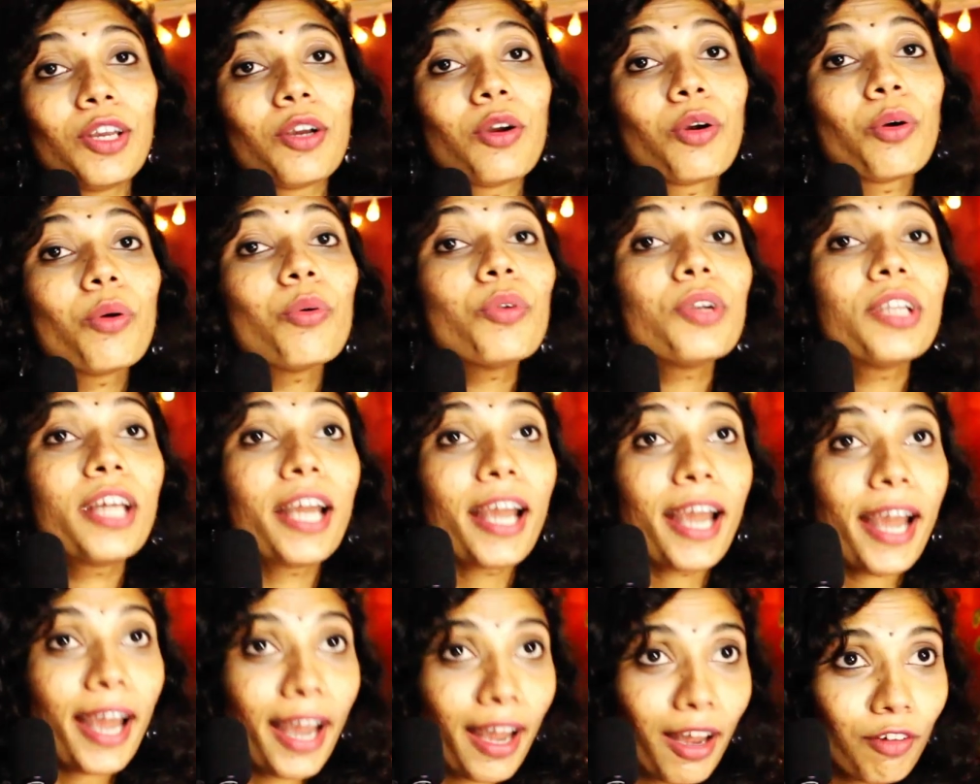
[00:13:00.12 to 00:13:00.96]
could
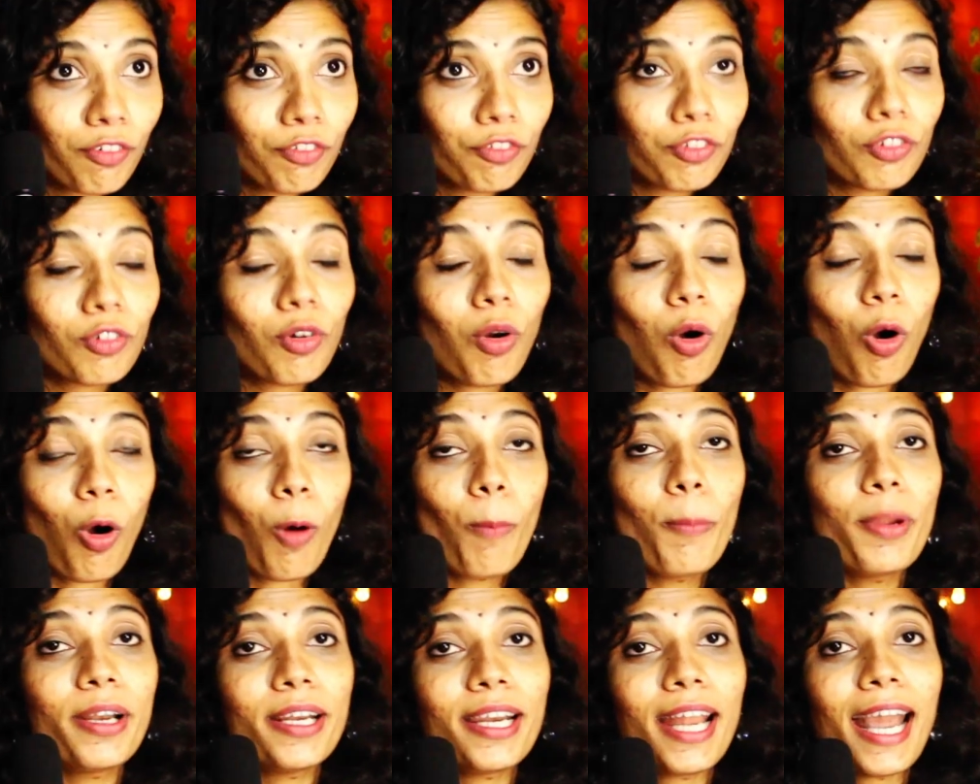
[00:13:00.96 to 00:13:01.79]
have
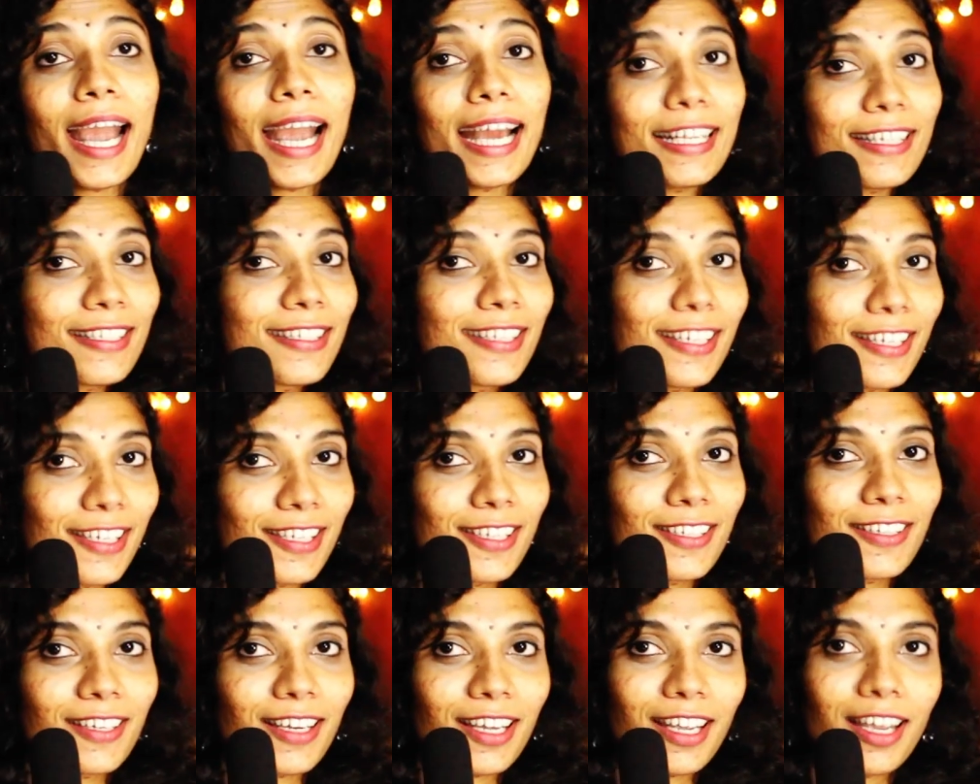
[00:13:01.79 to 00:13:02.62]
common
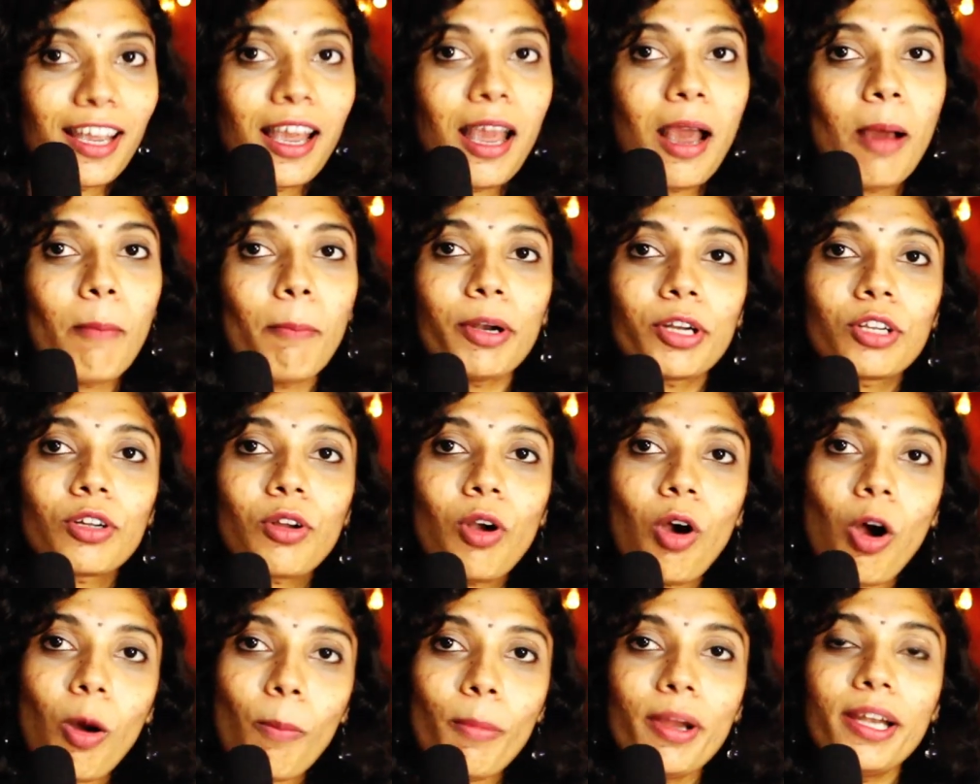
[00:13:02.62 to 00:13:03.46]
ancestry, but
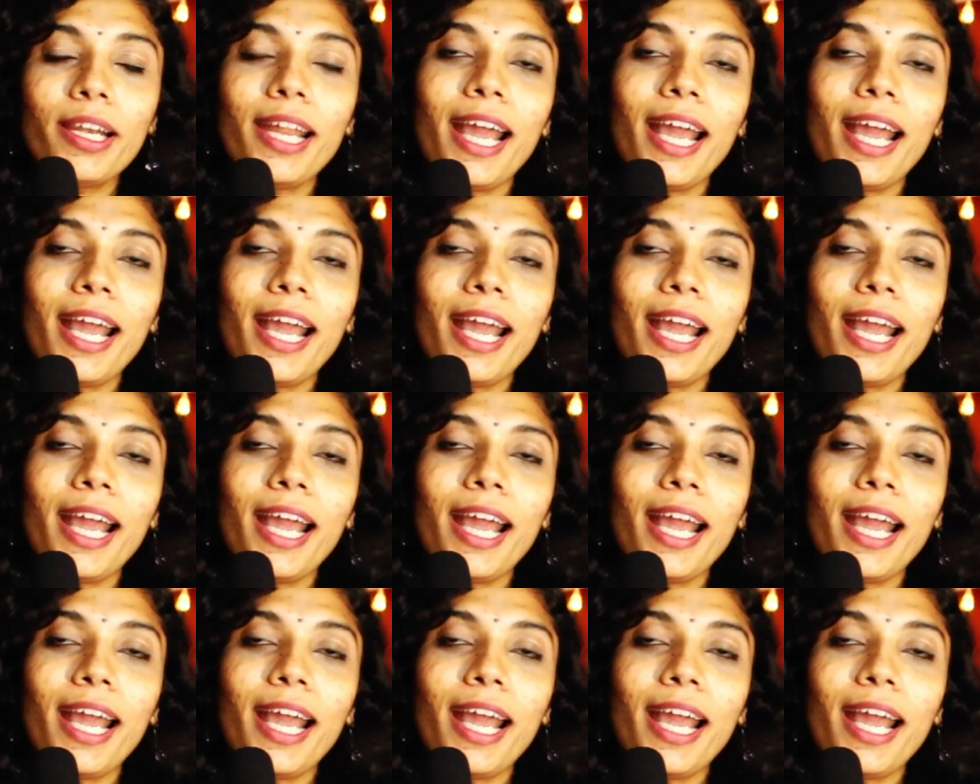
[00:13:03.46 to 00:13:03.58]
common